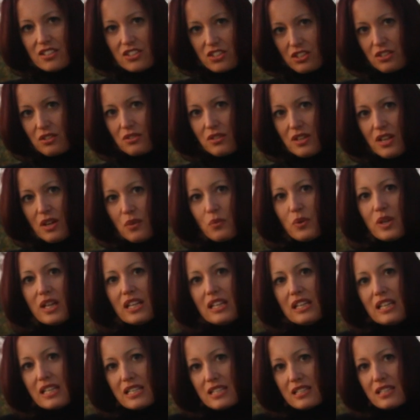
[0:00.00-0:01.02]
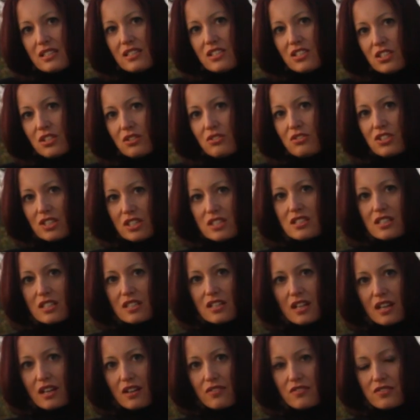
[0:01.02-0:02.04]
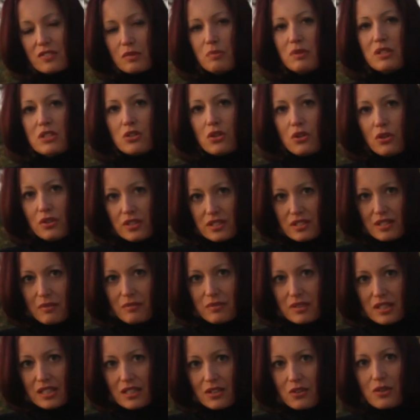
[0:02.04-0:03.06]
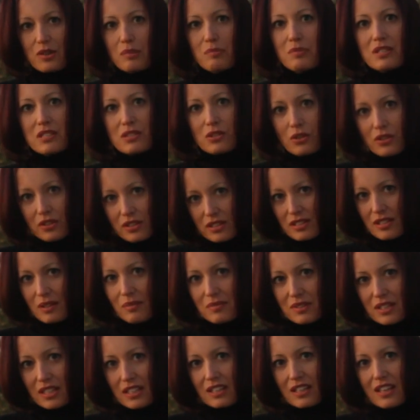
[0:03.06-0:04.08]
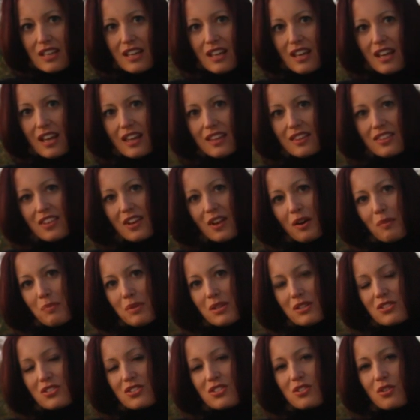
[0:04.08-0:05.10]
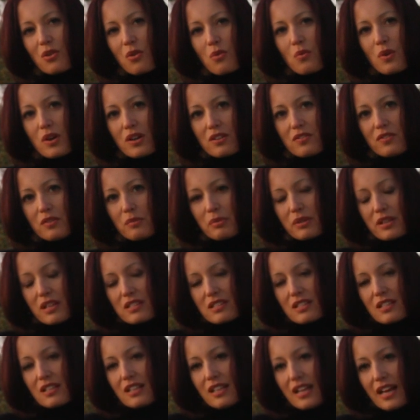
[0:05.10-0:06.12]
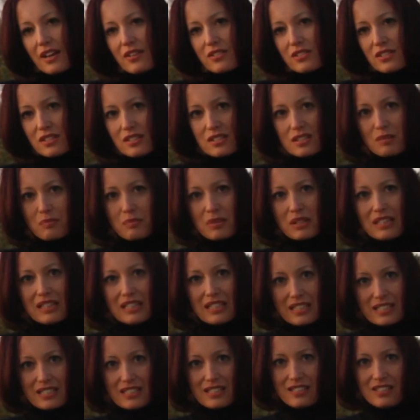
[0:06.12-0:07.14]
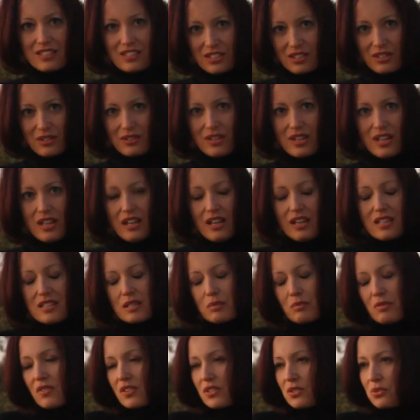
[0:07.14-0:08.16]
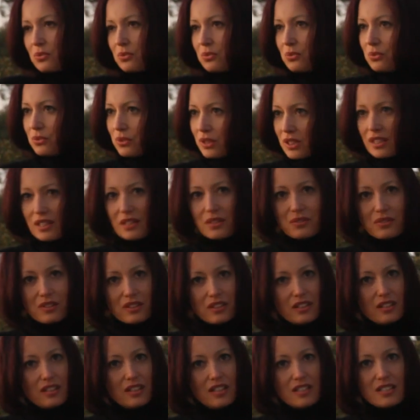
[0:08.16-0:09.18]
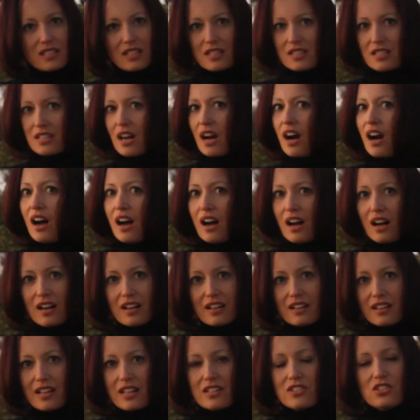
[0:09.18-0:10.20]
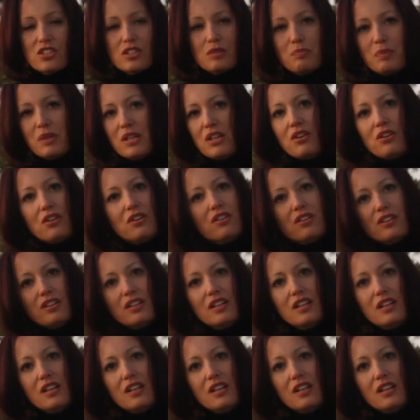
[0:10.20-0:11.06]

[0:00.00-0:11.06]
to. We get listened to just enough to be told something or to be sold something. And therapy is so wonderful because it allows us to be listened to. And some of us really need to talk and just be heard.